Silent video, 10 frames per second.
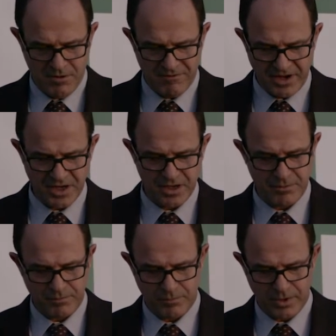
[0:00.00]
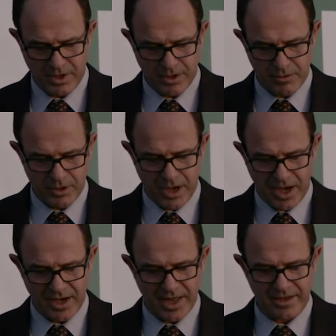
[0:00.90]
Finally,
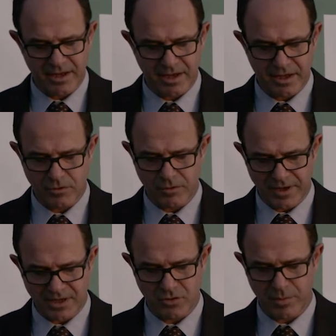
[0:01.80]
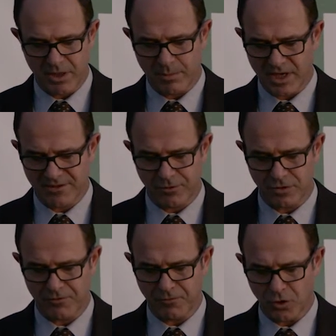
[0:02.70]
I'd like again to thank you very much for
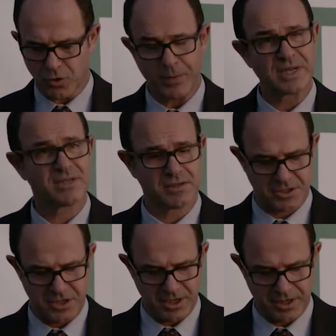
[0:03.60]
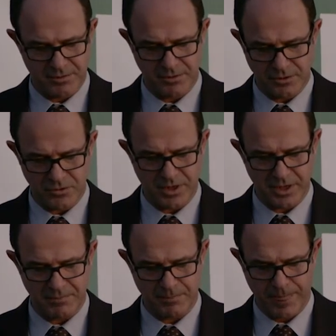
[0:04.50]
your presence here
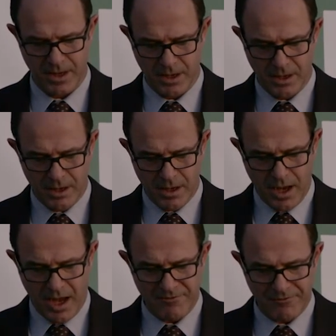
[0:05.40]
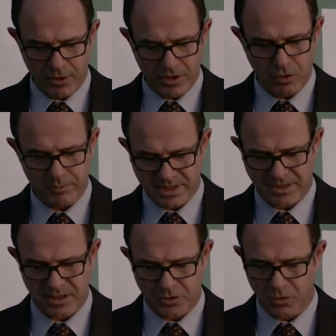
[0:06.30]
today. I'm fully convinced that